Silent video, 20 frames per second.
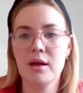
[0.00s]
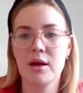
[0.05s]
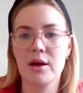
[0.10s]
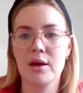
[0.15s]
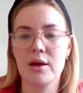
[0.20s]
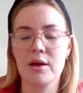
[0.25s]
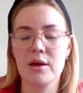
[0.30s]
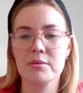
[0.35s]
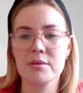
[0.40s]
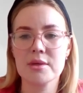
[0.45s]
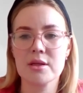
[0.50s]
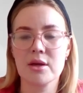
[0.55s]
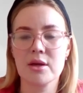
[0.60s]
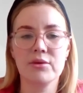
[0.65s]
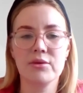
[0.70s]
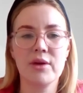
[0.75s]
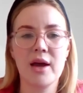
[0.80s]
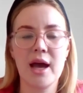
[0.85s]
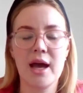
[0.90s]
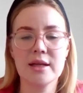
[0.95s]
So
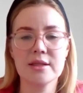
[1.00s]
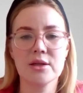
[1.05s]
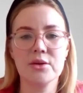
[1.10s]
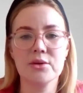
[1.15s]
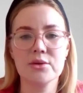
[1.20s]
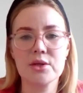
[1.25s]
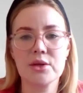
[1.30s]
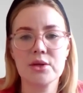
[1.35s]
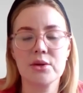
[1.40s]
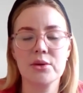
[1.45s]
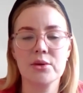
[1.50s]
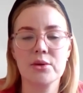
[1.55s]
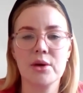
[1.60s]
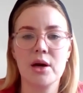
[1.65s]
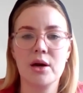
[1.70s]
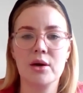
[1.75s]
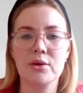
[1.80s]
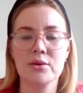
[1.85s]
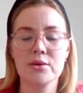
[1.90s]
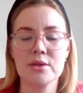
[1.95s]
for adults who
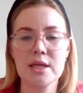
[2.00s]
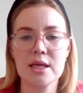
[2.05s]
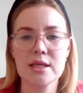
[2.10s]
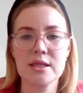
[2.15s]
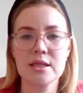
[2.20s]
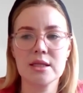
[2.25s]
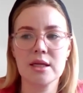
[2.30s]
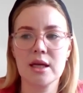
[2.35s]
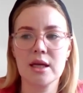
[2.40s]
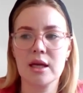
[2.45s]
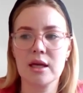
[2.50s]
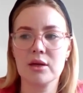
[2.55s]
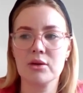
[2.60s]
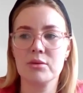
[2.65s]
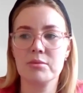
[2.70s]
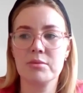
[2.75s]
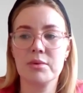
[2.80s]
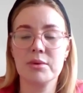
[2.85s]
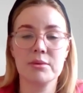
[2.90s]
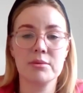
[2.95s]
are autistic
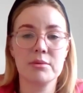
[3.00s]
or